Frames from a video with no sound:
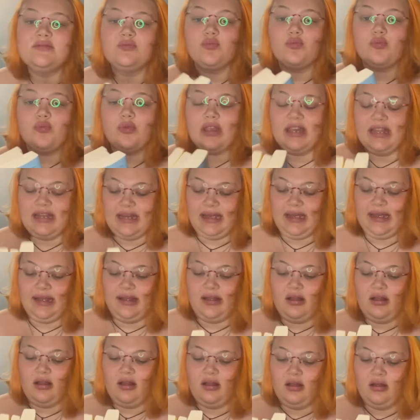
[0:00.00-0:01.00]

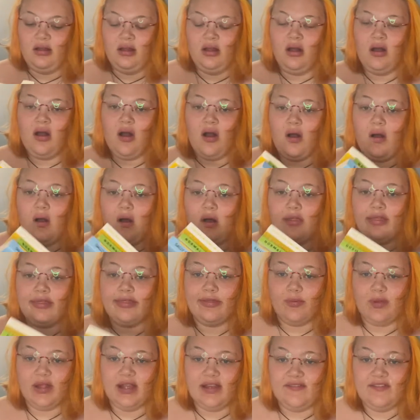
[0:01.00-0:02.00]
reading all
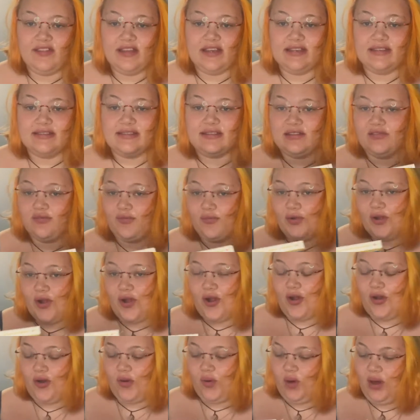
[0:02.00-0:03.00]
3 of these in a
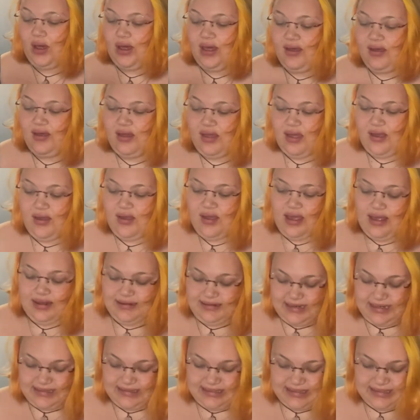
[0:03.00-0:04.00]
row
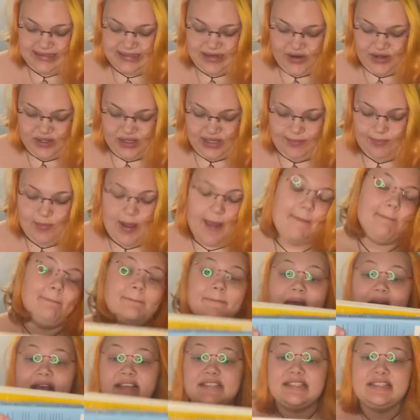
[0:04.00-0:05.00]
necessarily my
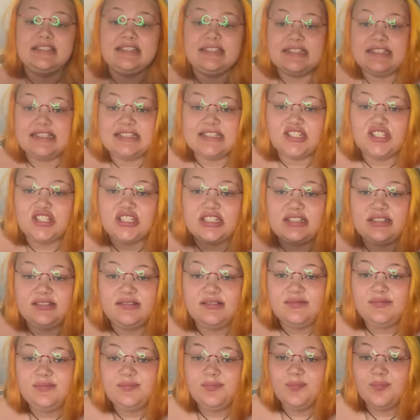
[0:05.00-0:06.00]
best
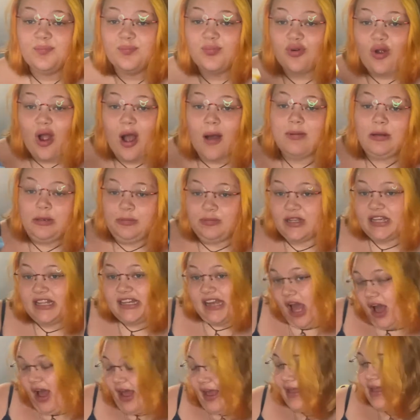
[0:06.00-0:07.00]
decision? Probably
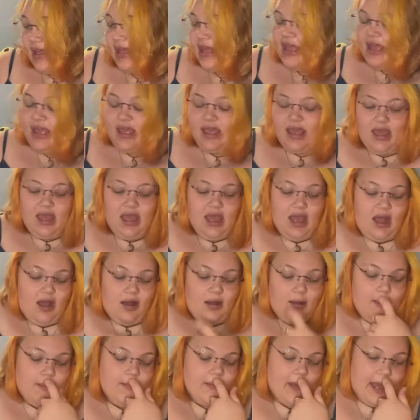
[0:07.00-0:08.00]
not.
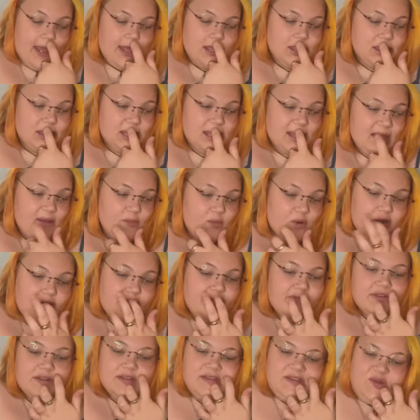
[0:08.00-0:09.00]
I think I would
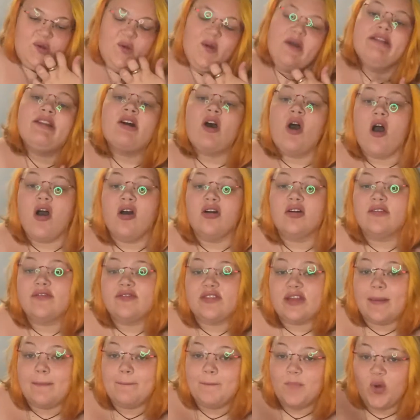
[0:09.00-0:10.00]
have enjoyed all of
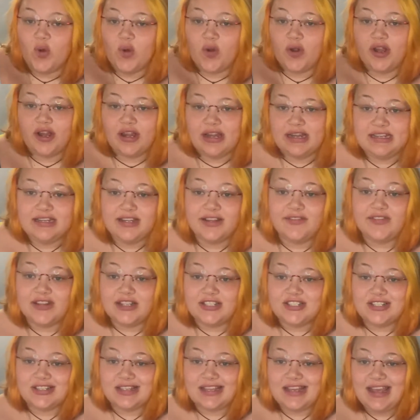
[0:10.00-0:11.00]
them more
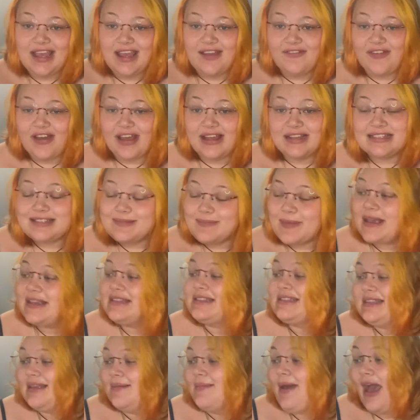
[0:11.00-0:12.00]
individually if I had
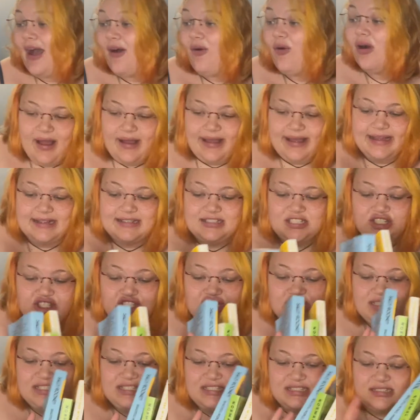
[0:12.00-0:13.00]
spaced them out. It's
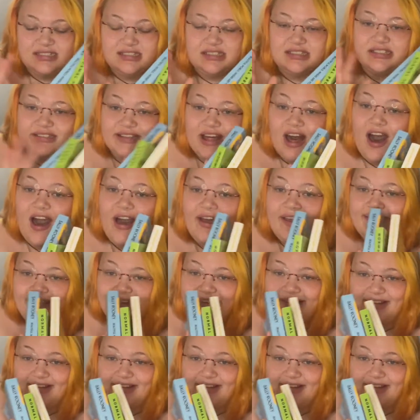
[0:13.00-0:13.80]
just a lot